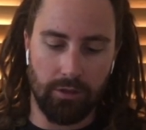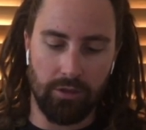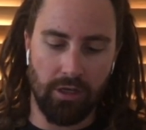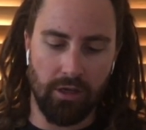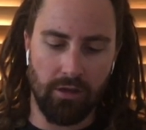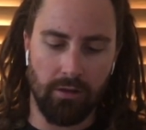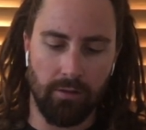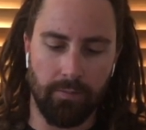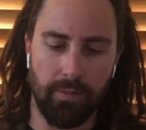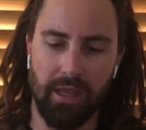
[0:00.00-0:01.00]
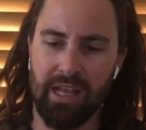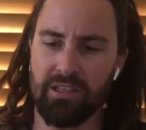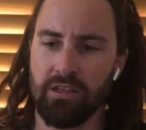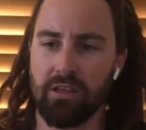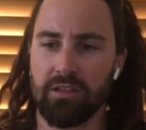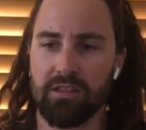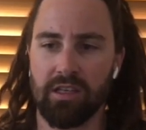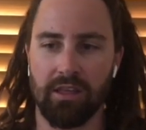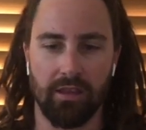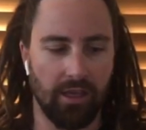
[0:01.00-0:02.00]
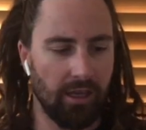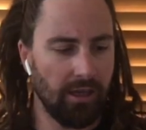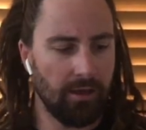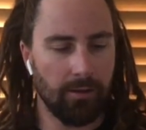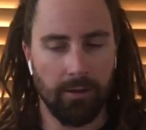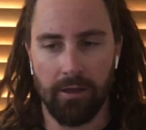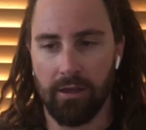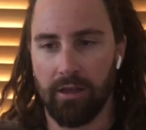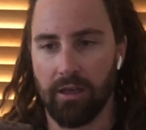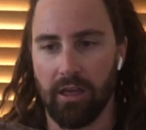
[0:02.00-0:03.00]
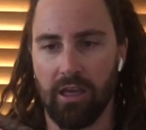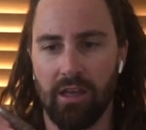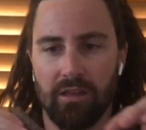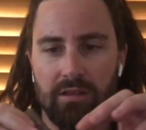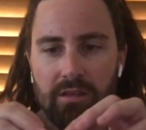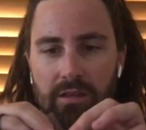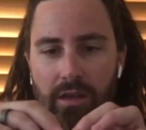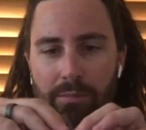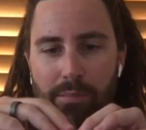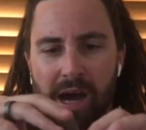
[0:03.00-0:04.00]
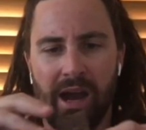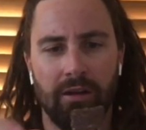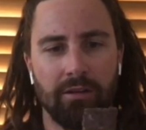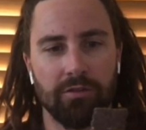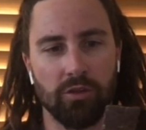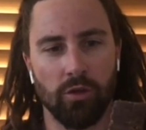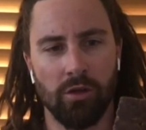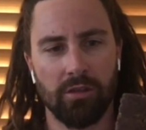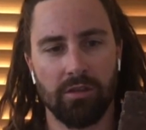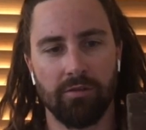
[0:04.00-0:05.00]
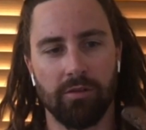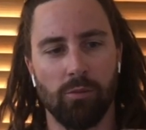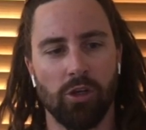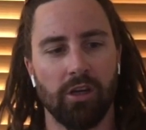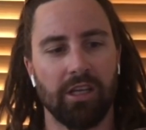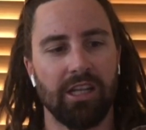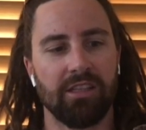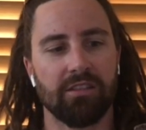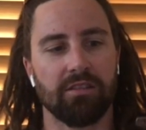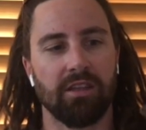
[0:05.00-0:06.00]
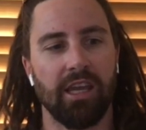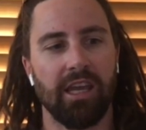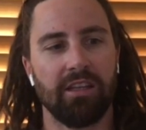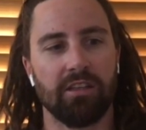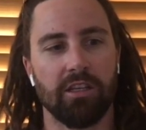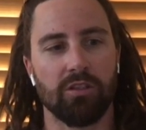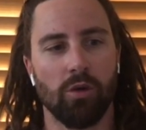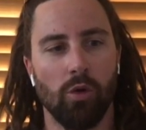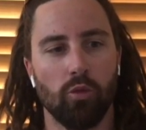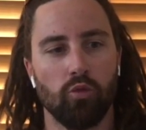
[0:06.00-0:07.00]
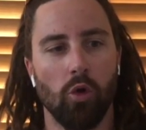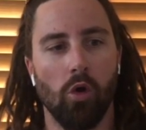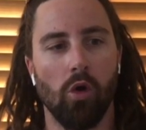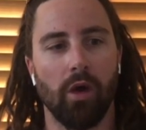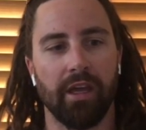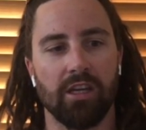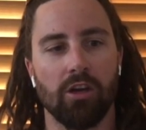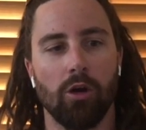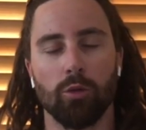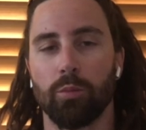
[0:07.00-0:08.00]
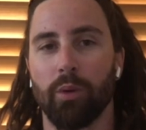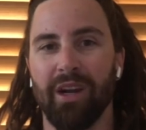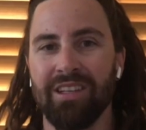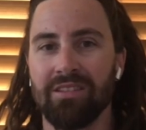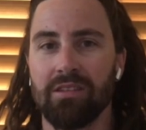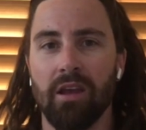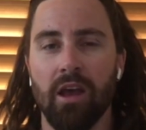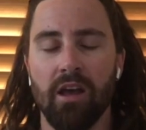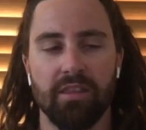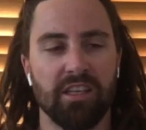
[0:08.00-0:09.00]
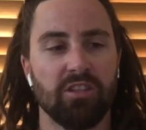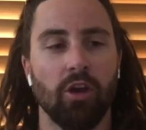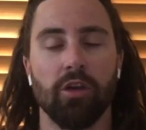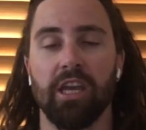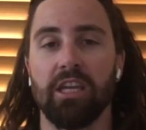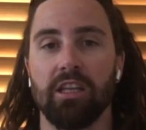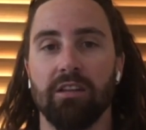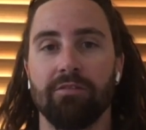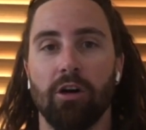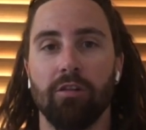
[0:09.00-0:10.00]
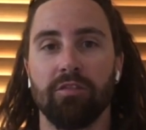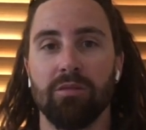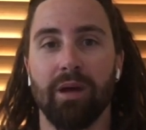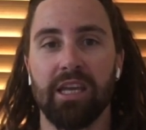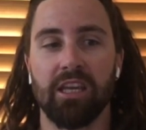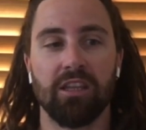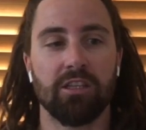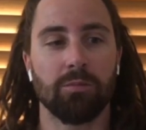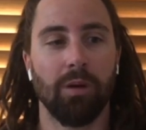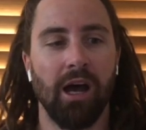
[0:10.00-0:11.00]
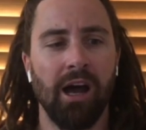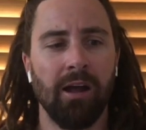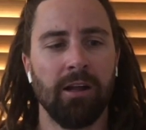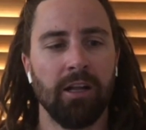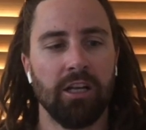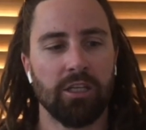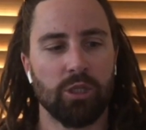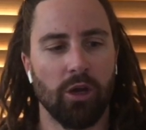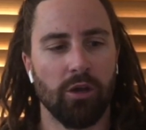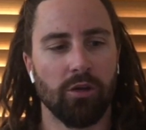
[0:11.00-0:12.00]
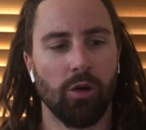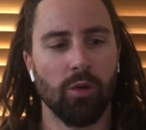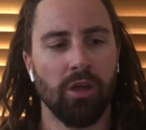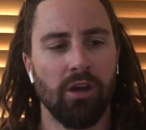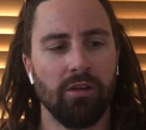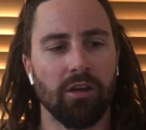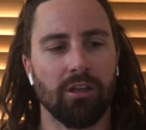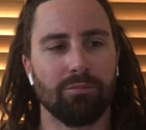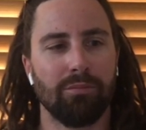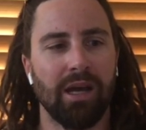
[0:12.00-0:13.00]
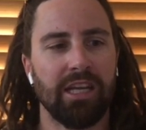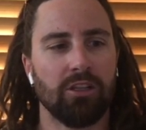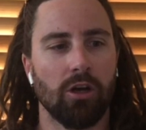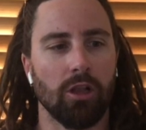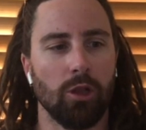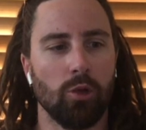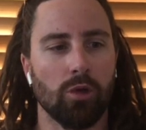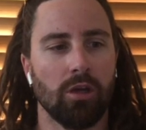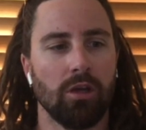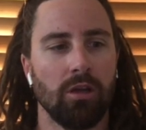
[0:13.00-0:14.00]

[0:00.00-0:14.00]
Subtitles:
So as you can see there, it's a bar of sorts. From what I can understand, it's all raw and cold pressed. There's no heat involved in making this bar. So although it may not look